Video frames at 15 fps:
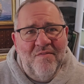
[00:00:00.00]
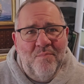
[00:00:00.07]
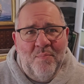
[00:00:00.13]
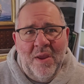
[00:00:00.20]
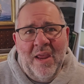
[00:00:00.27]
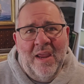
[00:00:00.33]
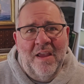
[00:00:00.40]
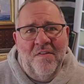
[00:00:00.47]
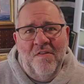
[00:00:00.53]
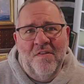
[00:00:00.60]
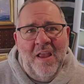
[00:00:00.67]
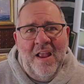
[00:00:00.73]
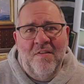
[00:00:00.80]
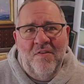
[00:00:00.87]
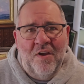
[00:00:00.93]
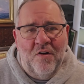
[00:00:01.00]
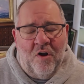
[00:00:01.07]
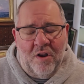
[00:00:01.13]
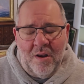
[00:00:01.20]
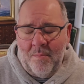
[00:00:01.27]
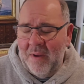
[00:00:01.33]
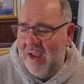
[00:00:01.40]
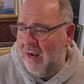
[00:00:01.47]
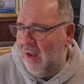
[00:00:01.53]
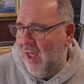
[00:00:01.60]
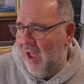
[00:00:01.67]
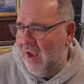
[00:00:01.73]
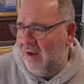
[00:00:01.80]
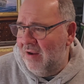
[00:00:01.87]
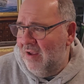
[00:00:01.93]
of big estates here on the main
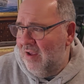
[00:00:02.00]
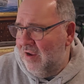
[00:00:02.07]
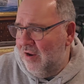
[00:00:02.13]
line,